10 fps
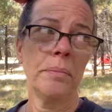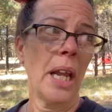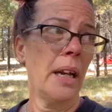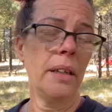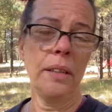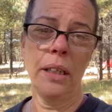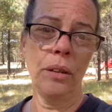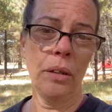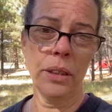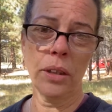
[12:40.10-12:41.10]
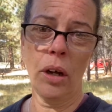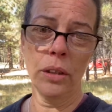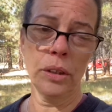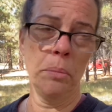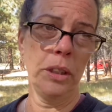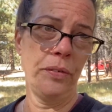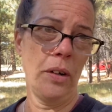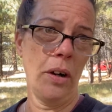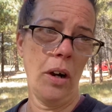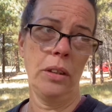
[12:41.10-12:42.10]
And I thank you guys all so much
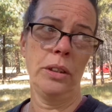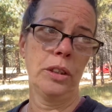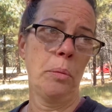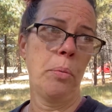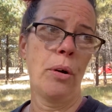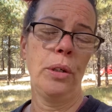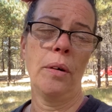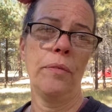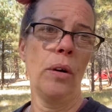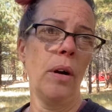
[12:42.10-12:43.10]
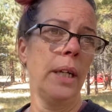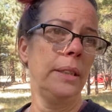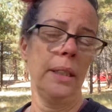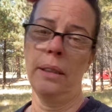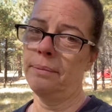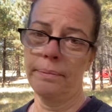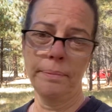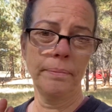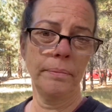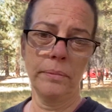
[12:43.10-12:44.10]
for all your support. You have no idea.
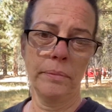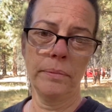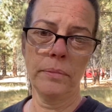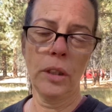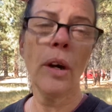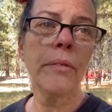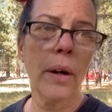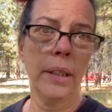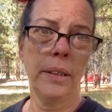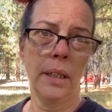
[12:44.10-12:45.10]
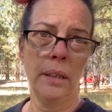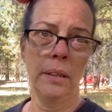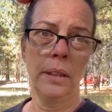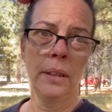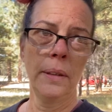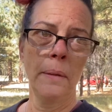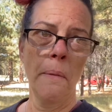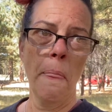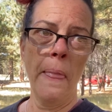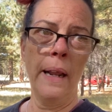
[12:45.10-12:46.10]
You have no idea.
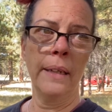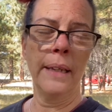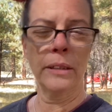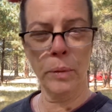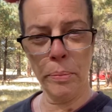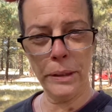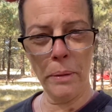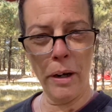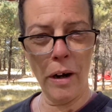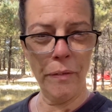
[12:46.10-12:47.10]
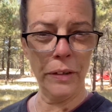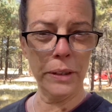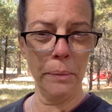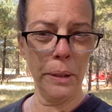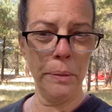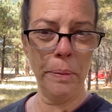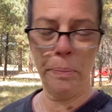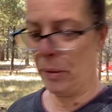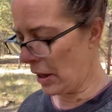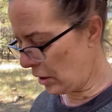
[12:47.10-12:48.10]
And that's what breaks my heart for some of the
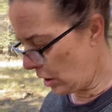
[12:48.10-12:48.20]
people that are